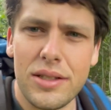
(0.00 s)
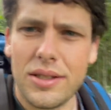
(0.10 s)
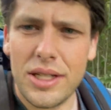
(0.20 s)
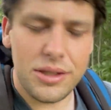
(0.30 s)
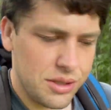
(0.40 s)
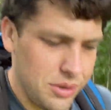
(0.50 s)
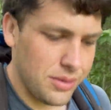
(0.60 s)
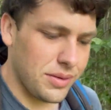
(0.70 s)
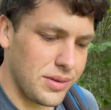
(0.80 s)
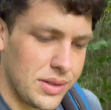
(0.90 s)
Day
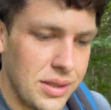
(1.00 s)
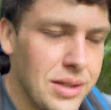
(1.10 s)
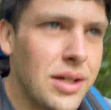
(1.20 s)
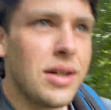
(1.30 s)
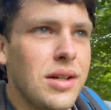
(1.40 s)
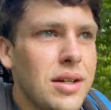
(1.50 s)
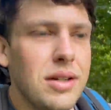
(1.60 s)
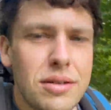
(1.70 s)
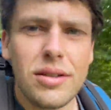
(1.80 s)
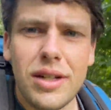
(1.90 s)
2, a
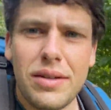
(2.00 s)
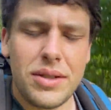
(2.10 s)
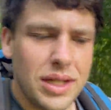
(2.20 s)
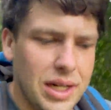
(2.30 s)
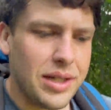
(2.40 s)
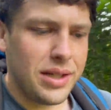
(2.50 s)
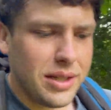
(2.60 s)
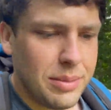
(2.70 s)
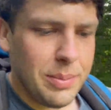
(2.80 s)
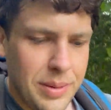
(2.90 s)
little after 9
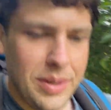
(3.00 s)
a.m.